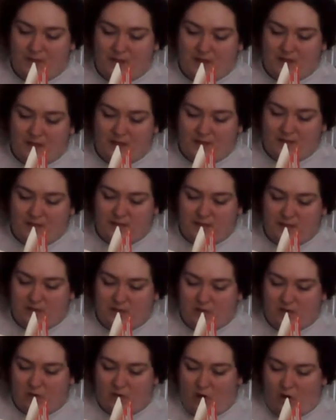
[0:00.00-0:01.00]
He
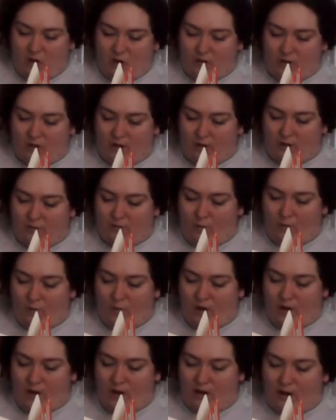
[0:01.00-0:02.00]
intended to call it a
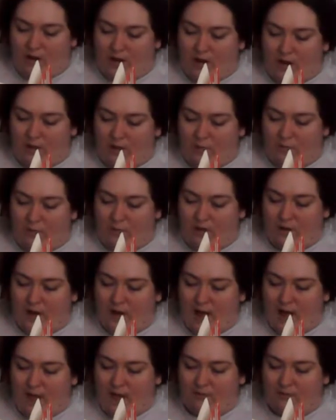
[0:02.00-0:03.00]

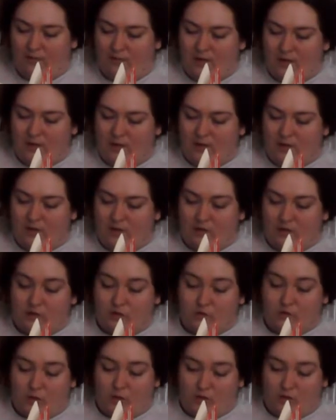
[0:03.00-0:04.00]
4.5-year
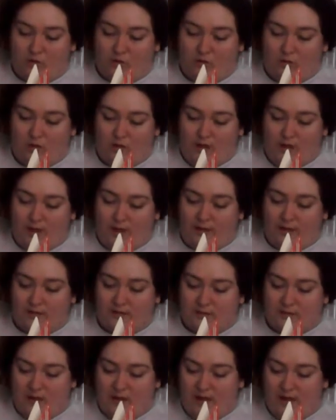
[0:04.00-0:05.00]
struggle
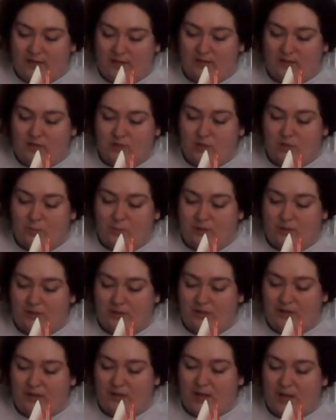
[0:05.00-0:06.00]
against lies,
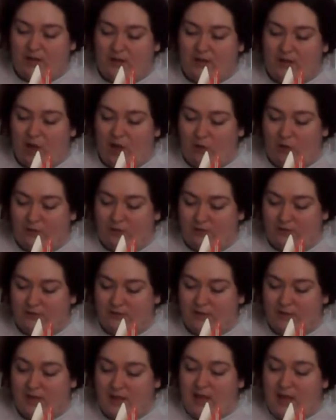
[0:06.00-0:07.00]
stupidity, and
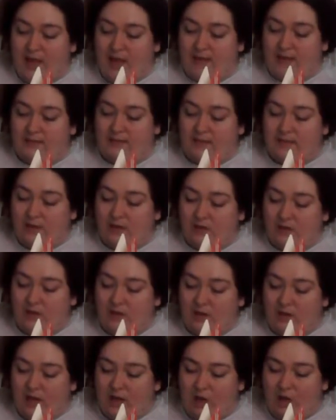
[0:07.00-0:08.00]
cowardice, settling
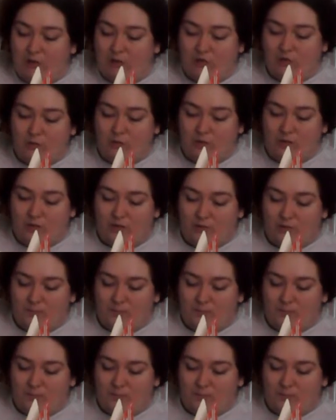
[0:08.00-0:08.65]
accounts with